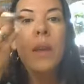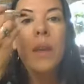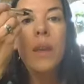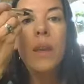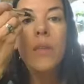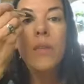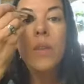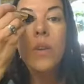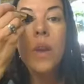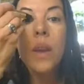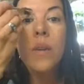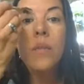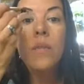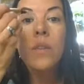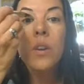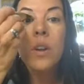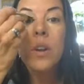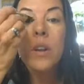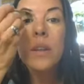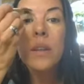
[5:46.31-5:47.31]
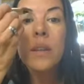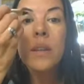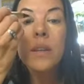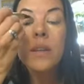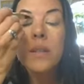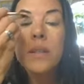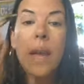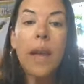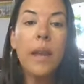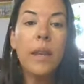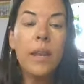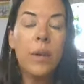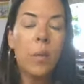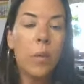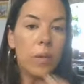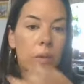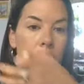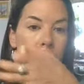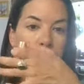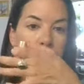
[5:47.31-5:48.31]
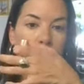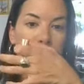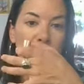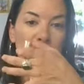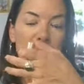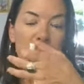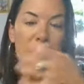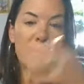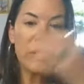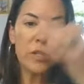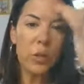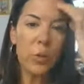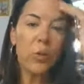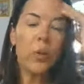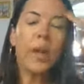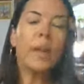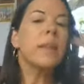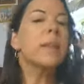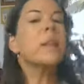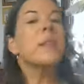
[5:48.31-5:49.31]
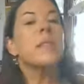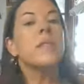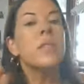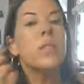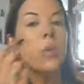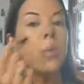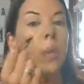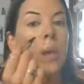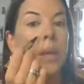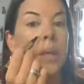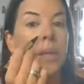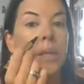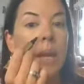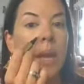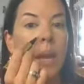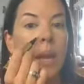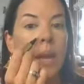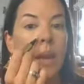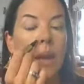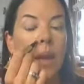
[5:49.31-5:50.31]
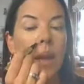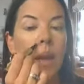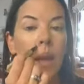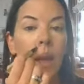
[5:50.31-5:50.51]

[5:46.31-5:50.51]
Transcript: If you have darkness, anywhere there's darkness or redness, you want to take